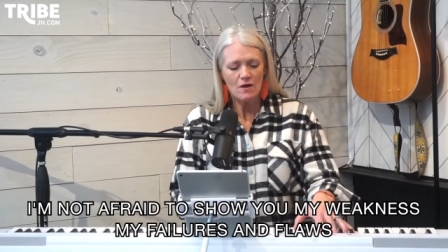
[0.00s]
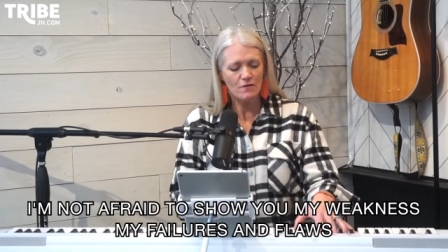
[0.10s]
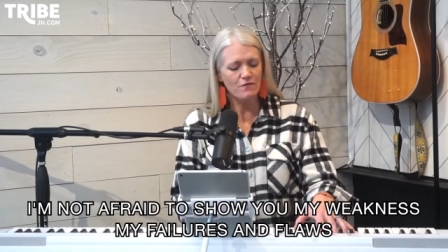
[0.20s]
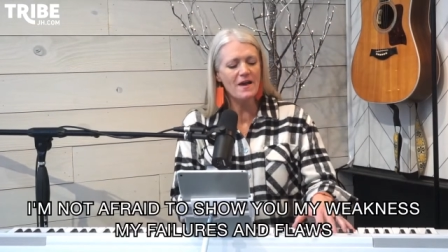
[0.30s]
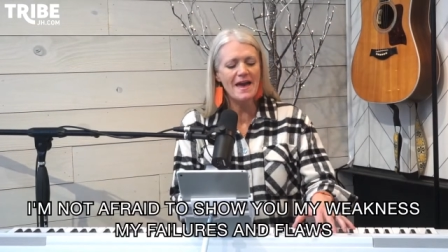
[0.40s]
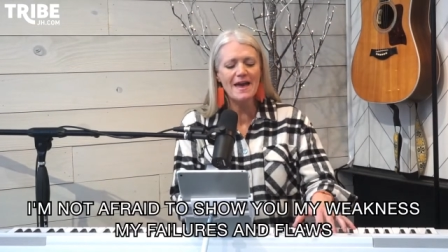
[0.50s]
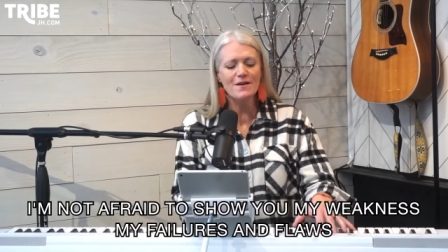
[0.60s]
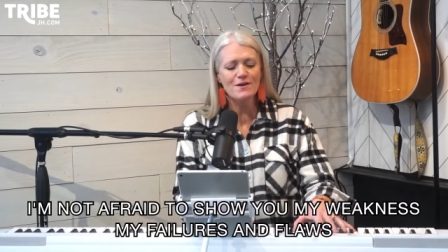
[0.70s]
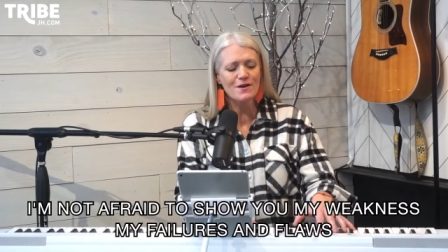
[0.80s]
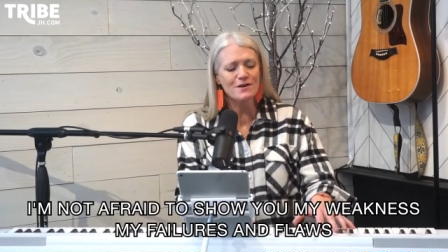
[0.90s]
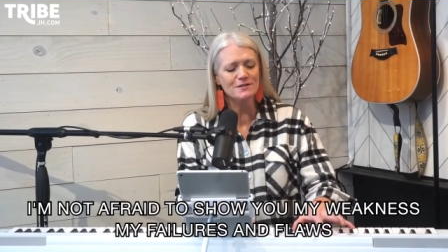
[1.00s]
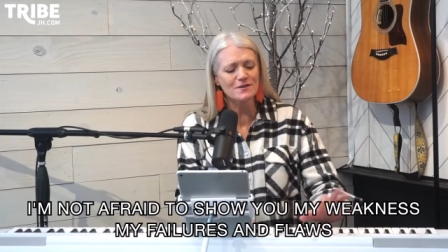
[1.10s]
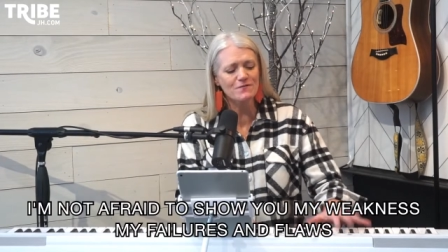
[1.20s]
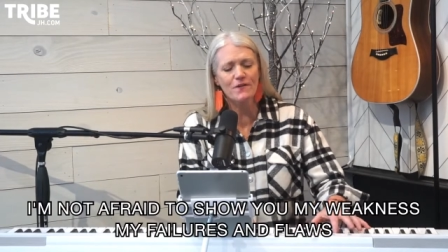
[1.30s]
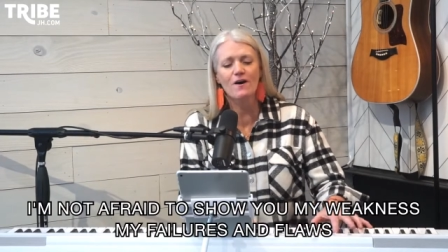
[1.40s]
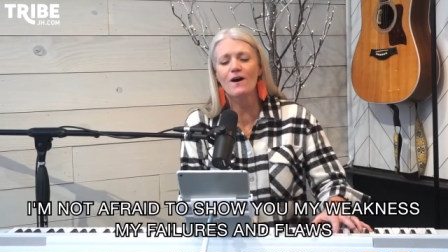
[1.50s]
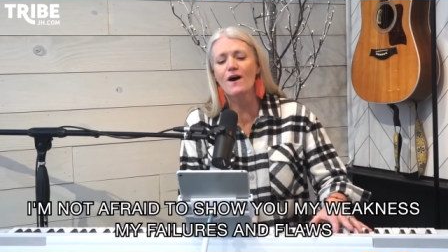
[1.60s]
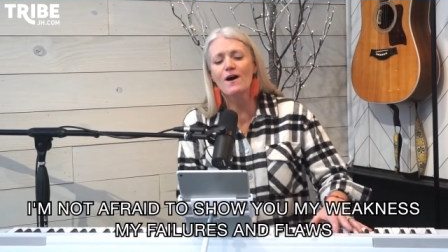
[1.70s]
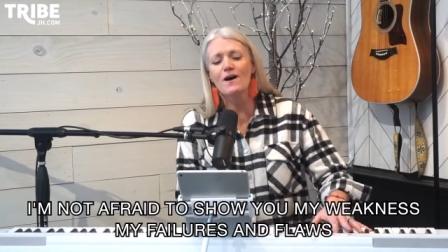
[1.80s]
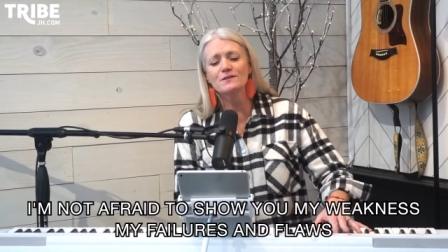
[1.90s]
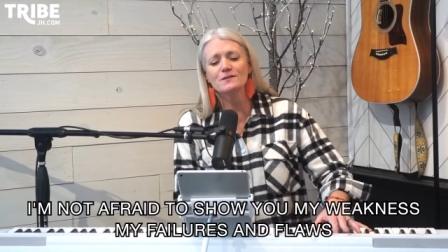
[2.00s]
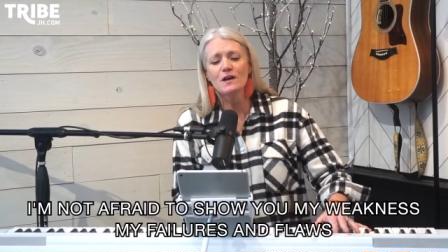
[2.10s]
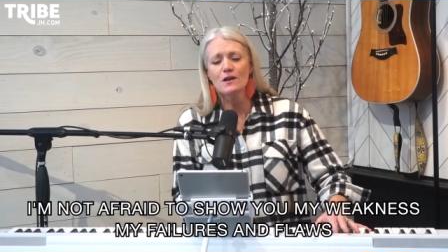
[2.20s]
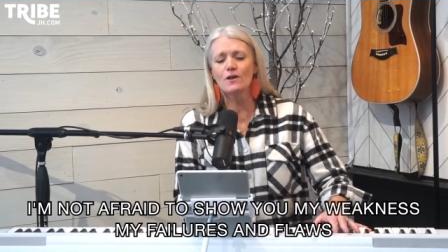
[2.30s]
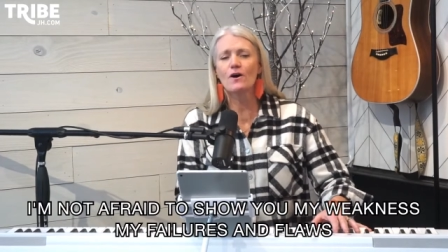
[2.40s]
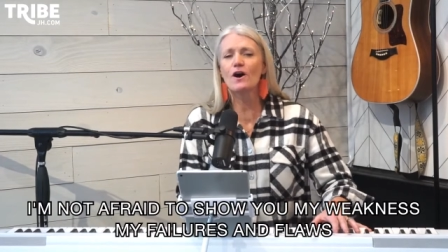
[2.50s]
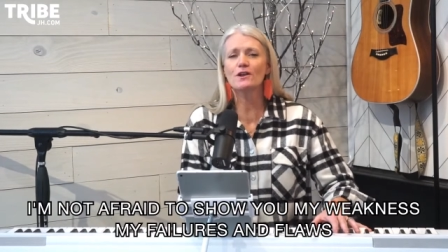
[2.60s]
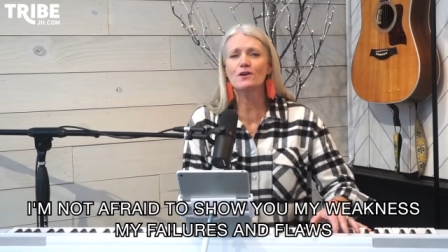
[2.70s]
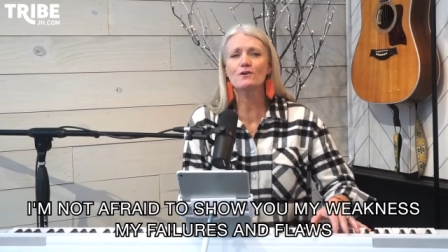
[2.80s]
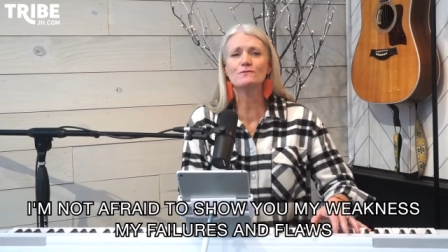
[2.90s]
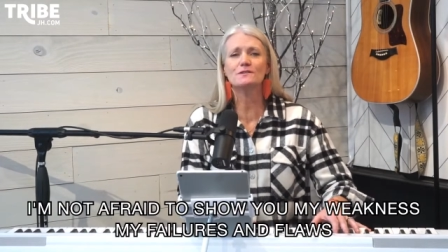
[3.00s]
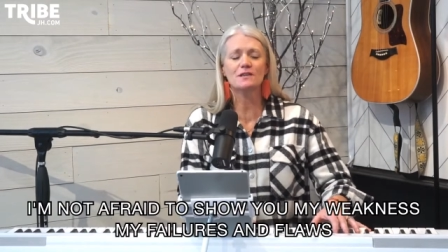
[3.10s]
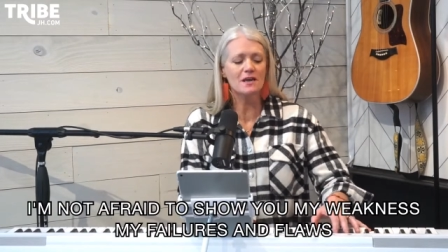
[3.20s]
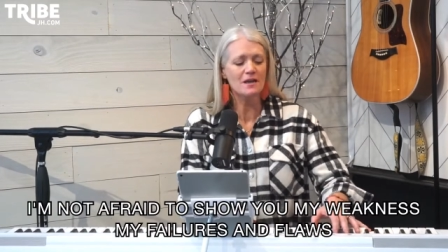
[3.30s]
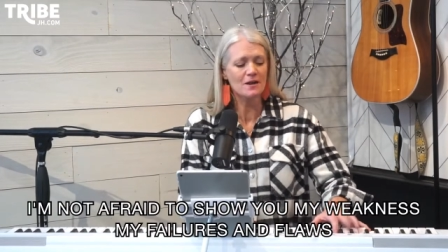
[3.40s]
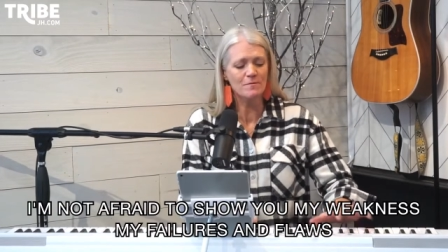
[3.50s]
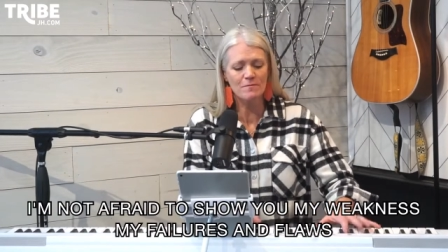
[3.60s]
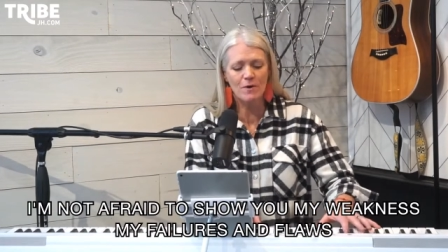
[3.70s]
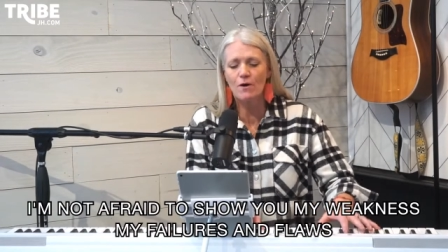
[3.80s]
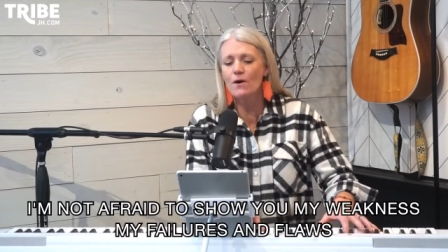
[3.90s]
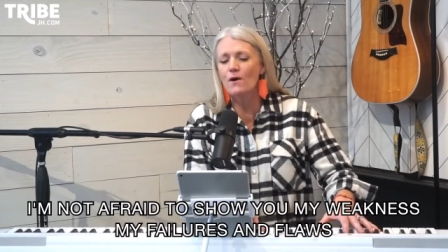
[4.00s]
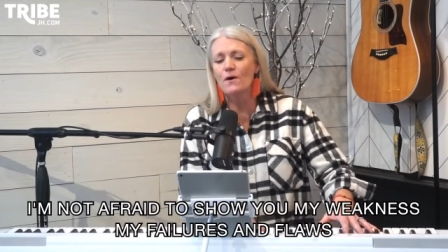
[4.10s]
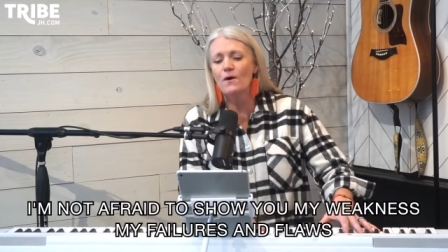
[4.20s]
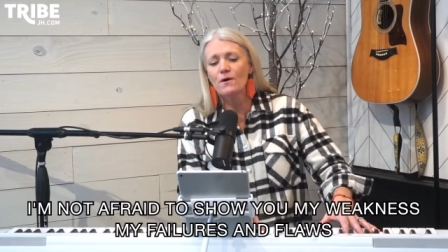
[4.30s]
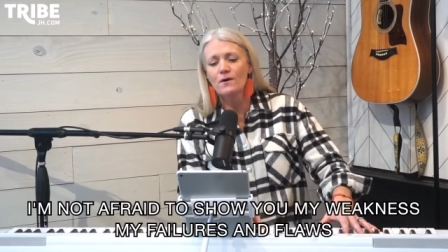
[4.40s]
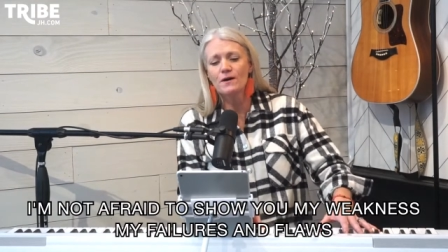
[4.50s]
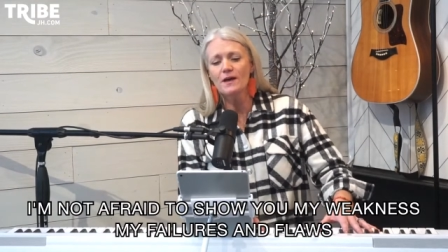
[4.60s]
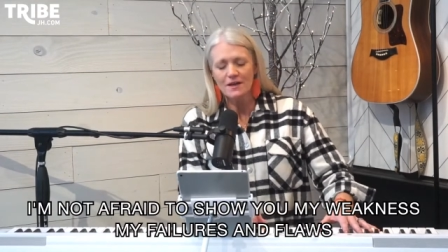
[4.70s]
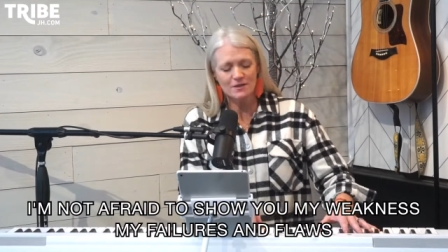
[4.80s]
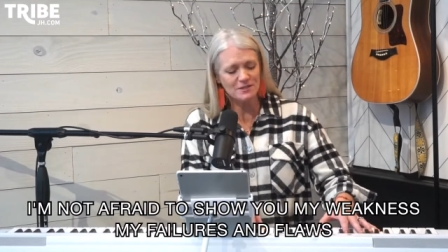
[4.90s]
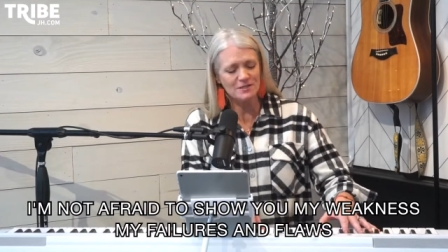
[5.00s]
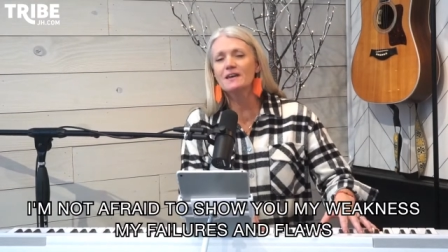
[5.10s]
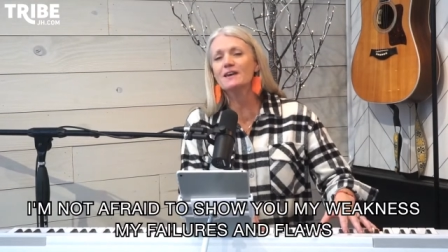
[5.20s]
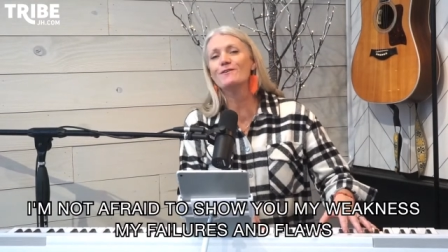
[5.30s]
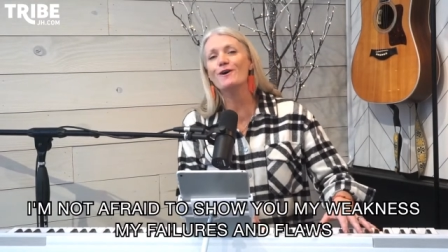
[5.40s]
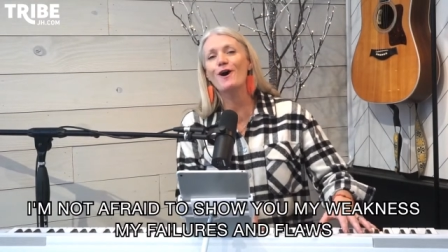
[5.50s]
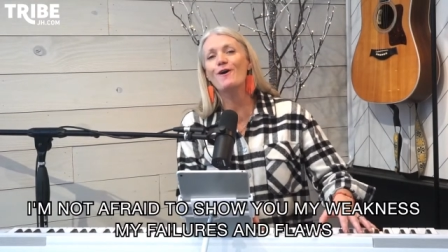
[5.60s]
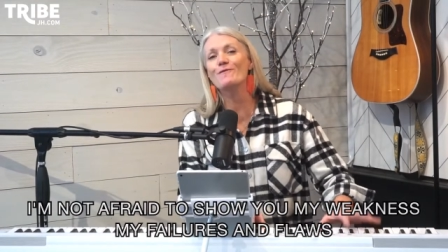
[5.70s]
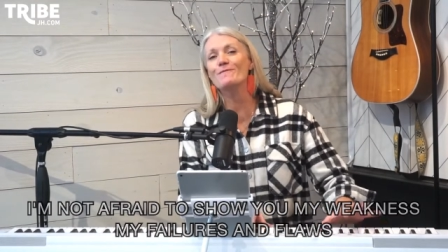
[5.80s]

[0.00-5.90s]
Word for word: of failures and flaws. Lord, you've seen them all. You still call